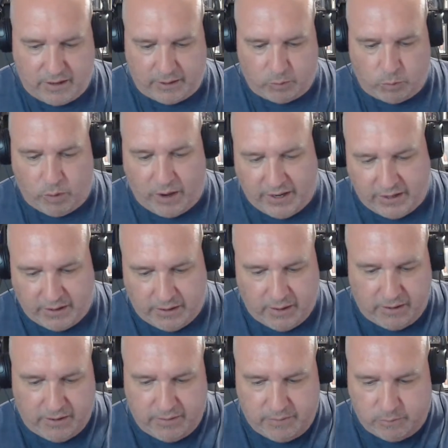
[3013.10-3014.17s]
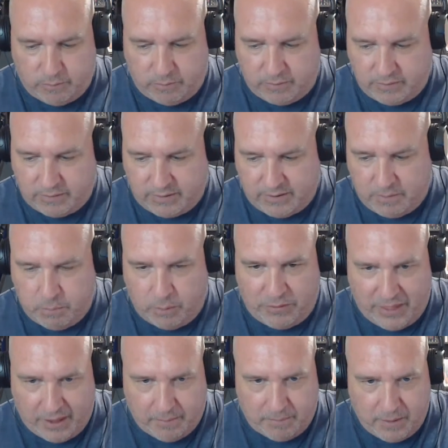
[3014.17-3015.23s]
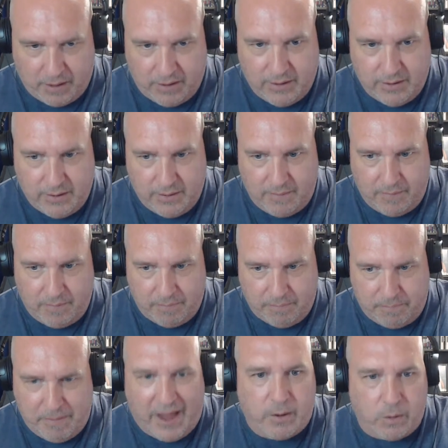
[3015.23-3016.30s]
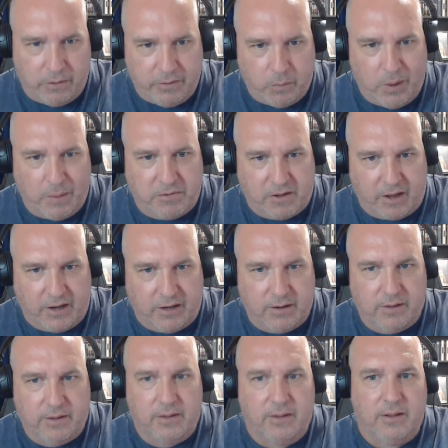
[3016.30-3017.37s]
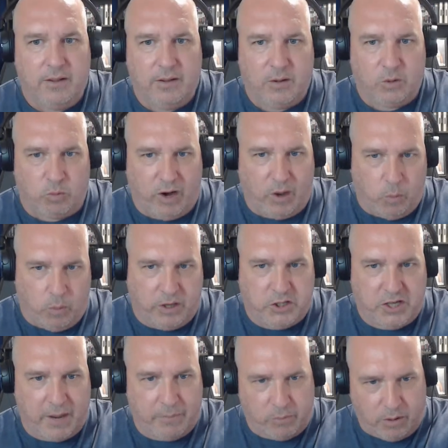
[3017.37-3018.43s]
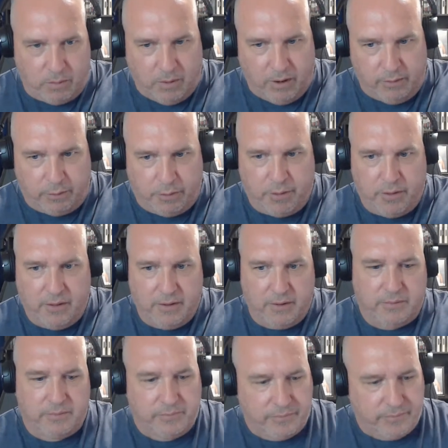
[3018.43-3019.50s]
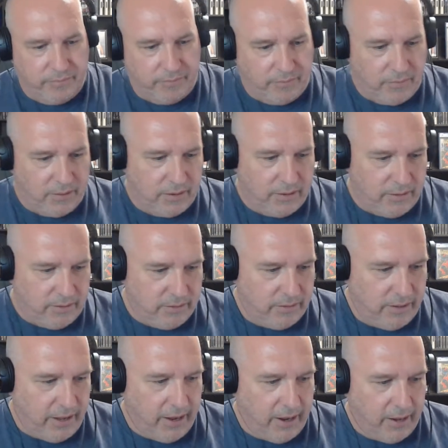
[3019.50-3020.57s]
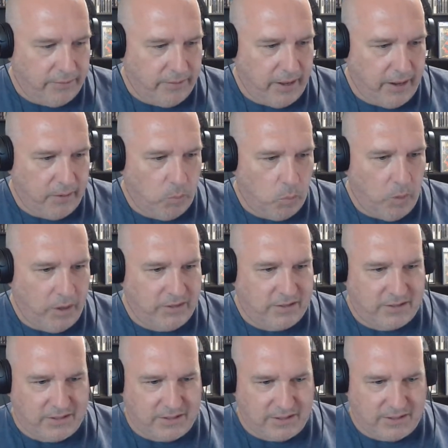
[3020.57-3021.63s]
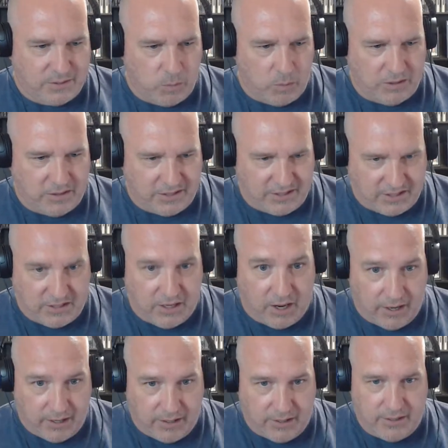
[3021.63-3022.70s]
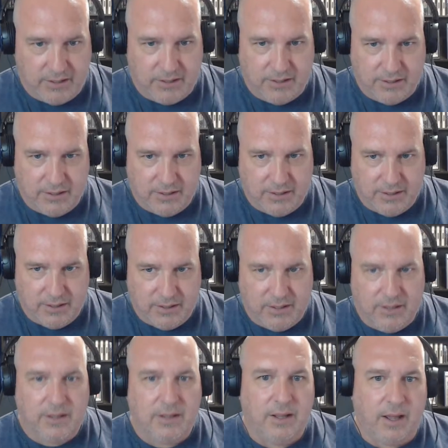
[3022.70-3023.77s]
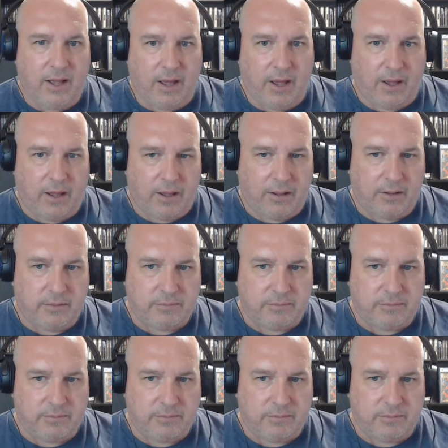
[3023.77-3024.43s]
write and put them back on the website, write one chapter a month, and then once it's done, let